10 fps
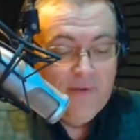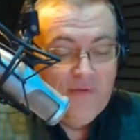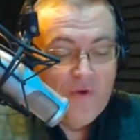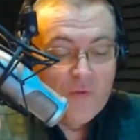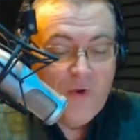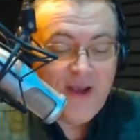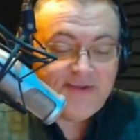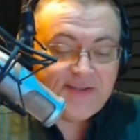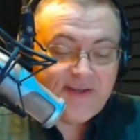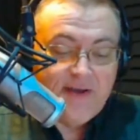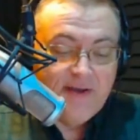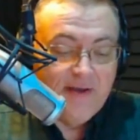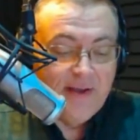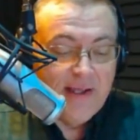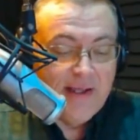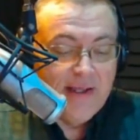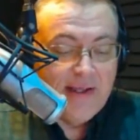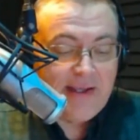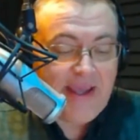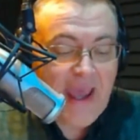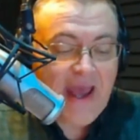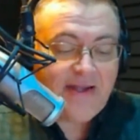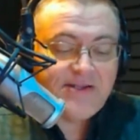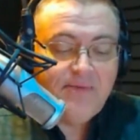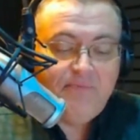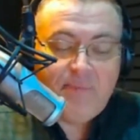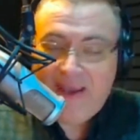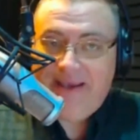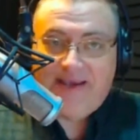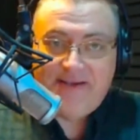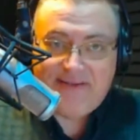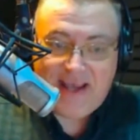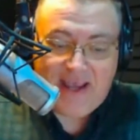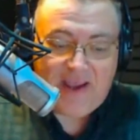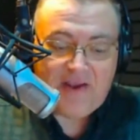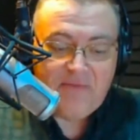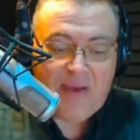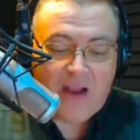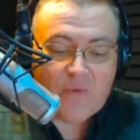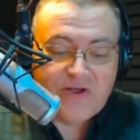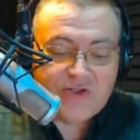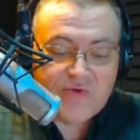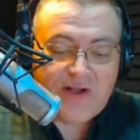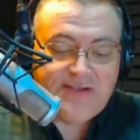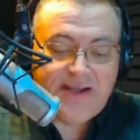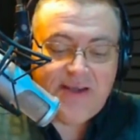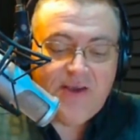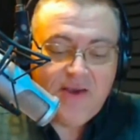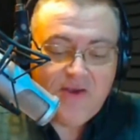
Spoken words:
The risk can't be contained by restricting